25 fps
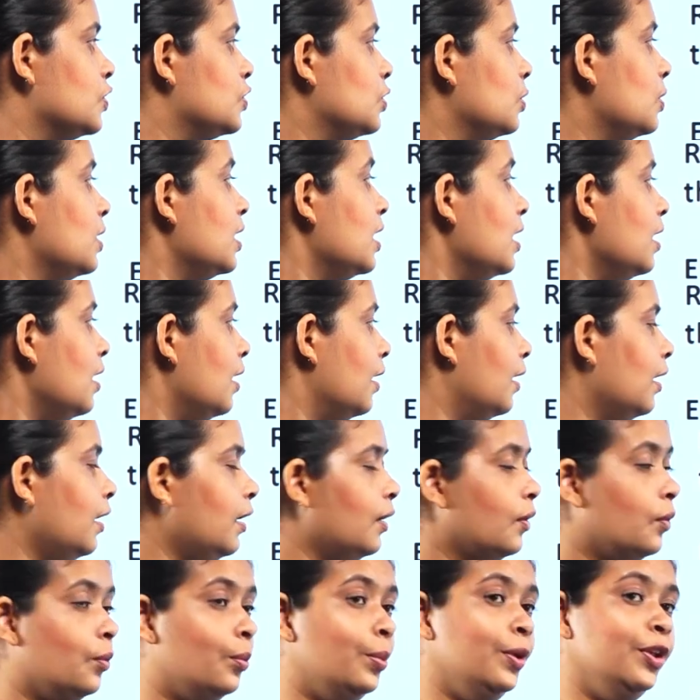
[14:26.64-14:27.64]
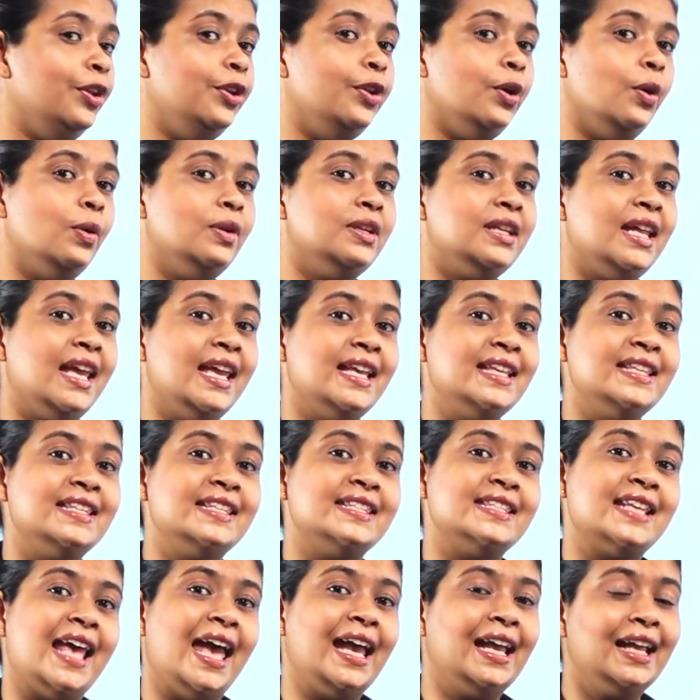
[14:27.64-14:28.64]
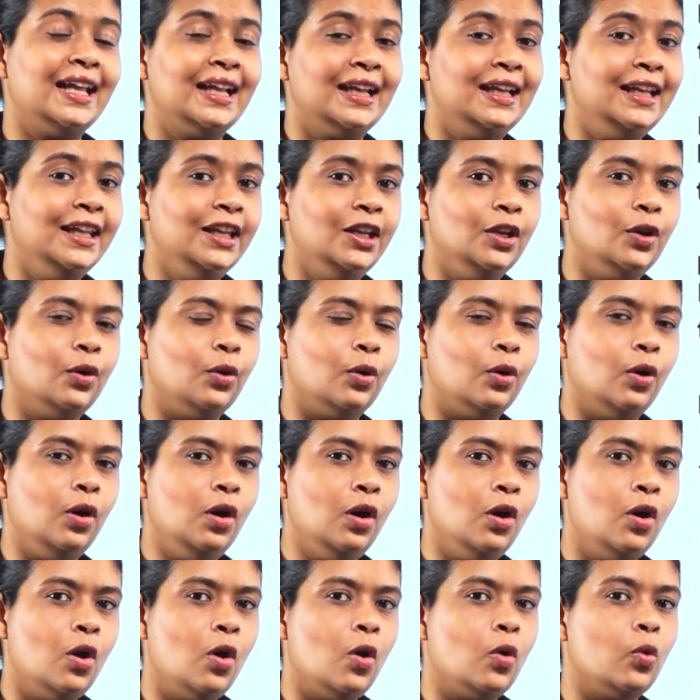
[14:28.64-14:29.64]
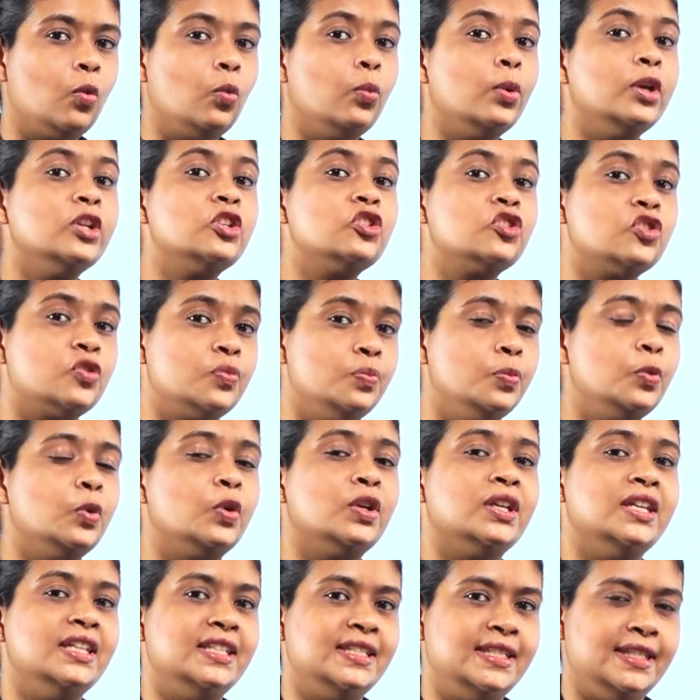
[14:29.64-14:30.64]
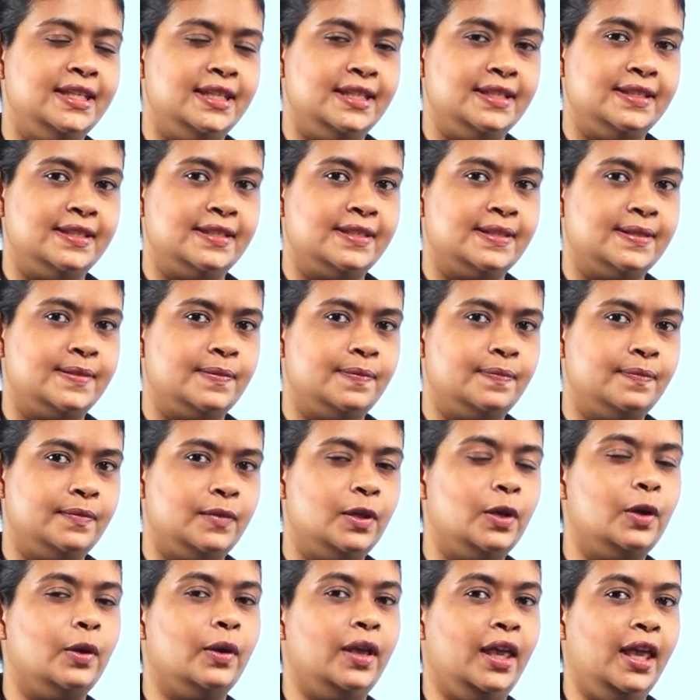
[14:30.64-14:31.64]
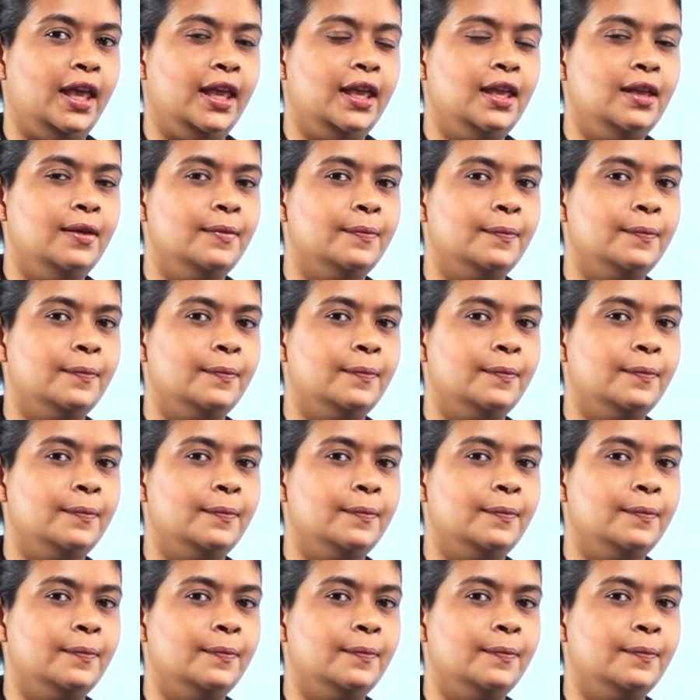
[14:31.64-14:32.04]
So a, we don't exactly know which book it is. Okay?